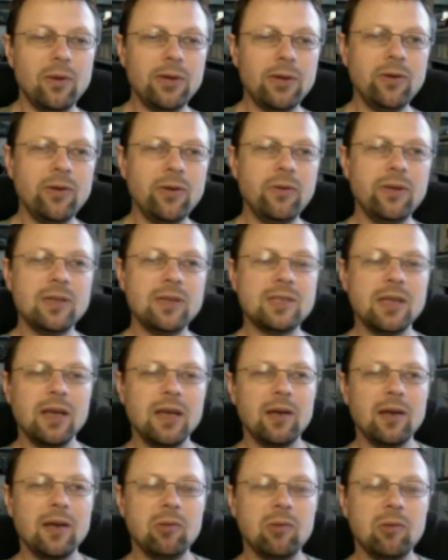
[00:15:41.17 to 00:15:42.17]
We do
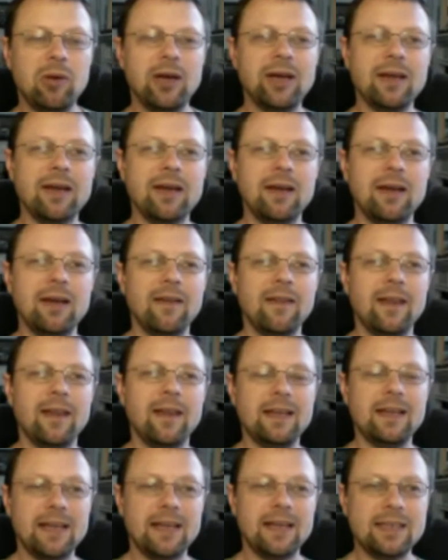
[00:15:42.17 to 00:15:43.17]
this by
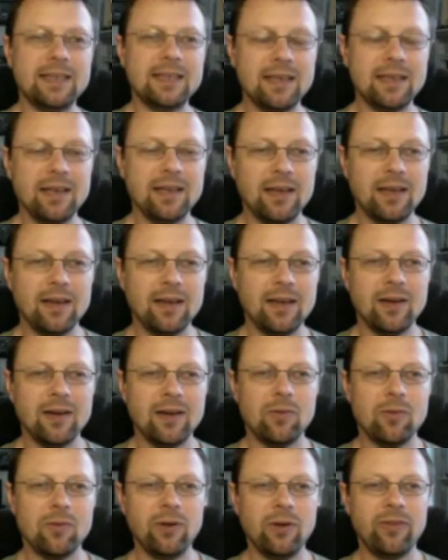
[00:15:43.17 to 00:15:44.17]
connecting
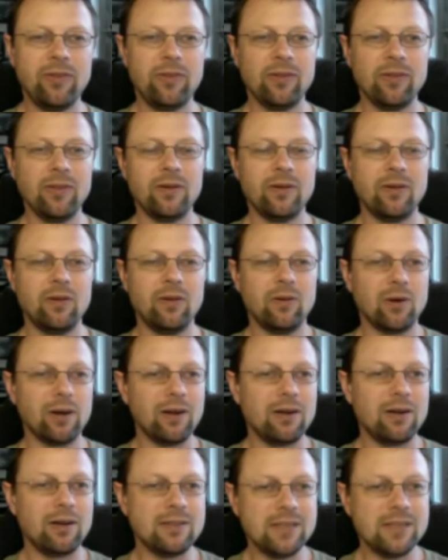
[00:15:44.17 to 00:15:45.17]
with
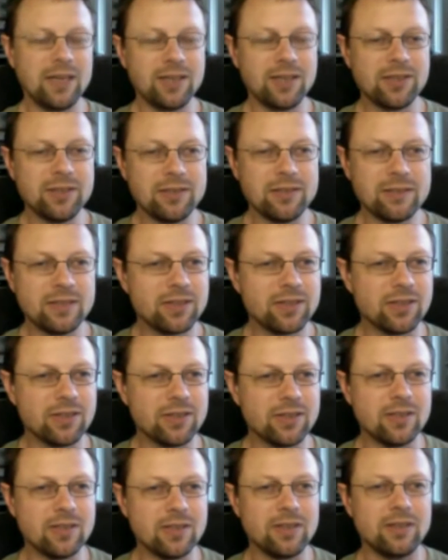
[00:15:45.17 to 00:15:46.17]
organizations such
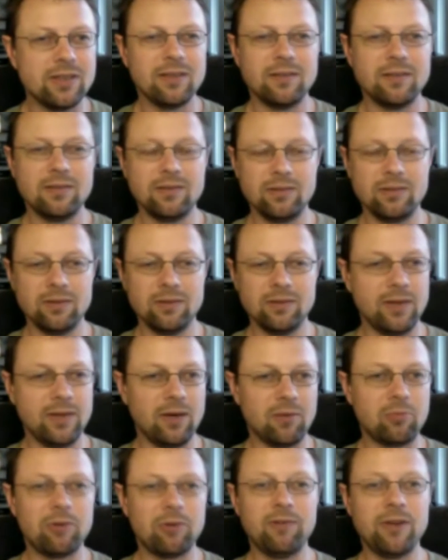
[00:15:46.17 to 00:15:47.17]
as
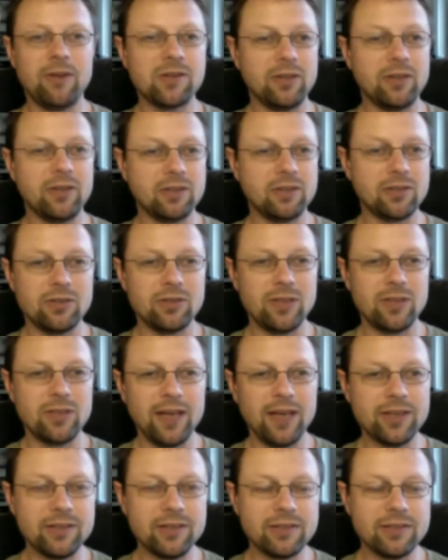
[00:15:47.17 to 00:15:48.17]
our professional
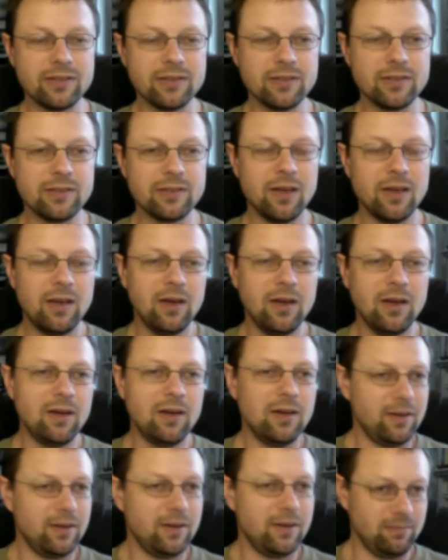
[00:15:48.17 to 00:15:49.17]
associations,
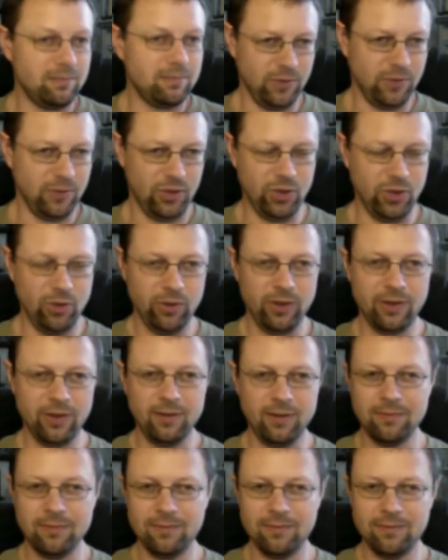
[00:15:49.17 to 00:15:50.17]

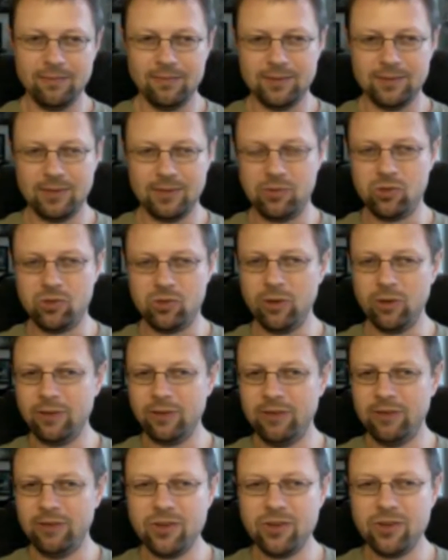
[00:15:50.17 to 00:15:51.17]
doing some
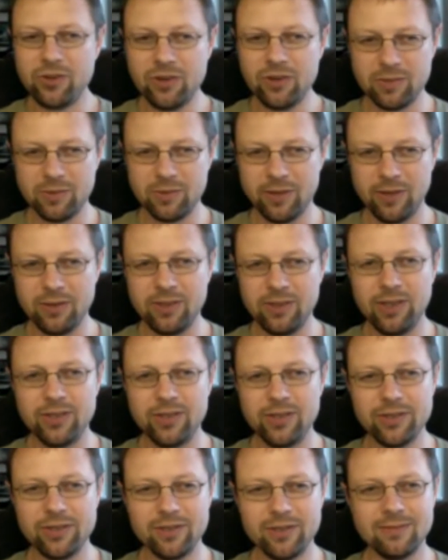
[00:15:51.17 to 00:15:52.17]
joint ventures with our
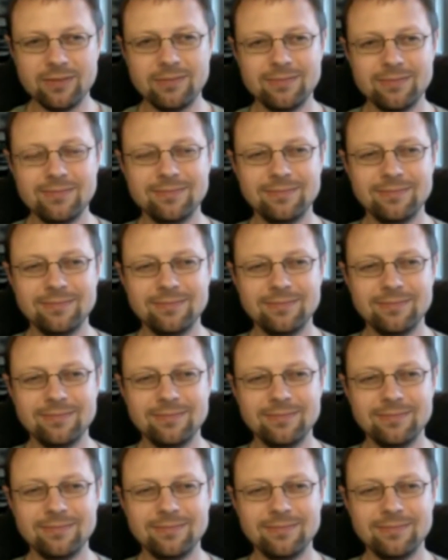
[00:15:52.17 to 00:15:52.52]
teachers,